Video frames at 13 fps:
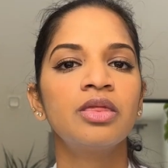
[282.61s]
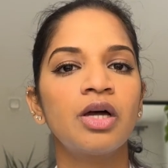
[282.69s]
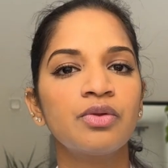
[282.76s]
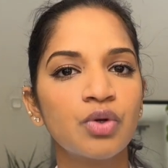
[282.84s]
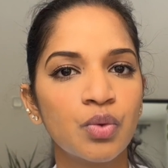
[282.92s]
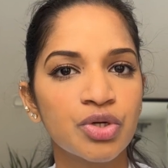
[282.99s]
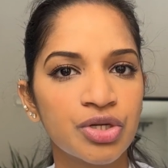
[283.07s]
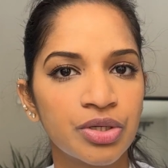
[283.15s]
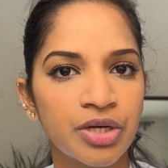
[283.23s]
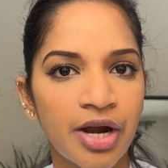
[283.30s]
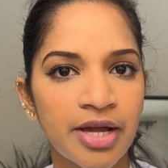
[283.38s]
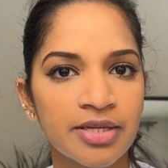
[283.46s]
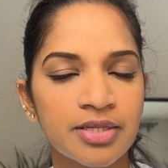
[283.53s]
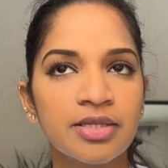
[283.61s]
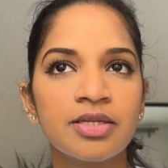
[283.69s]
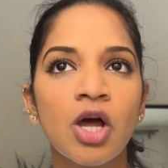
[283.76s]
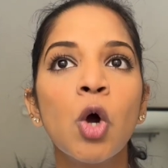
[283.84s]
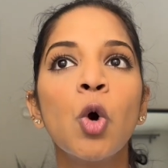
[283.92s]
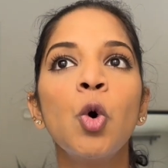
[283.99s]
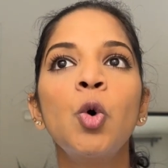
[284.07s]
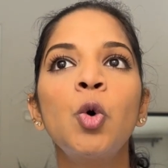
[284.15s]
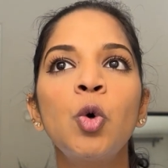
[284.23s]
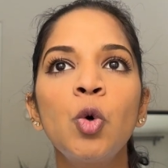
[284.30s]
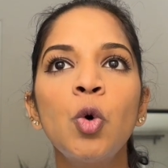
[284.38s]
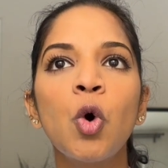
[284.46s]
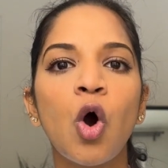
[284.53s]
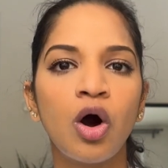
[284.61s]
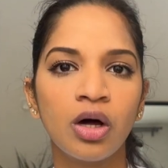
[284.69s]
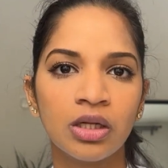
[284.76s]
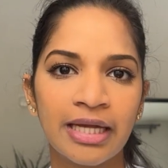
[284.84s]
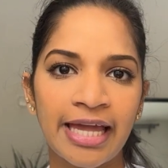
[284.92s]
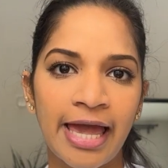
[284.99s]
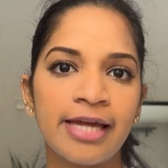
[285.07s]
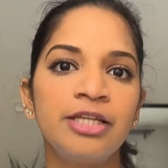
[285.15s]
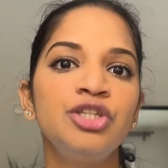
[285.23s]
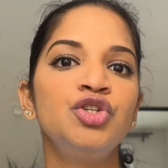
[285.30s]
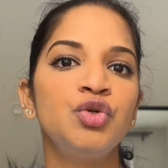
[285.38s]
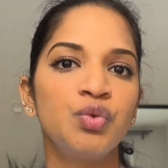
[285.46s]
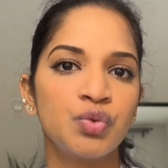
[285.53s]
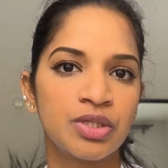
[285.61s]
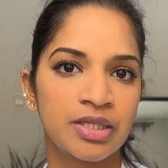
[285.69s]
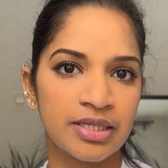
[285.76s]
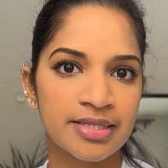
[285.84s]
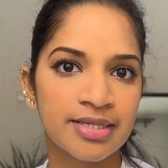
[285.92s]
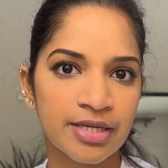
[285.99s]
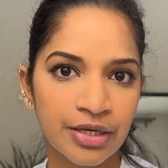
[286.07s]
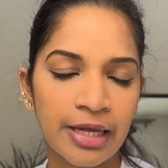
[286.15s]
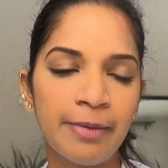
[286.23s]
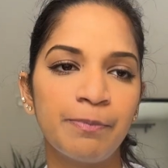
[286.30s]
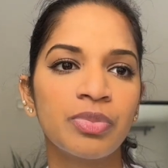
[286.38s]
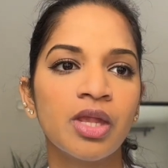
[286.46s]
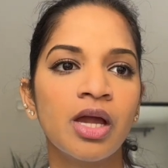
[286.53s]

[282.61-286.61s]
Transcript: Now the question arises, who all can use this cream?